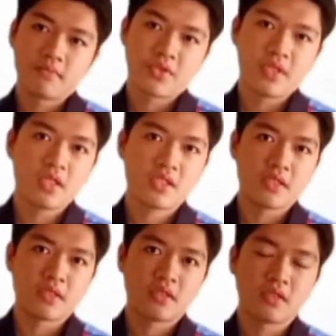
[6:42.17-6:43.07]

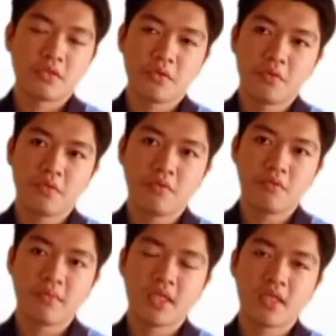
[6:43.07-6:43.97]
credentials. So
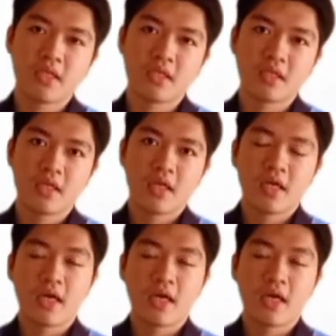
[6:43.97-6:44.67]
meaning,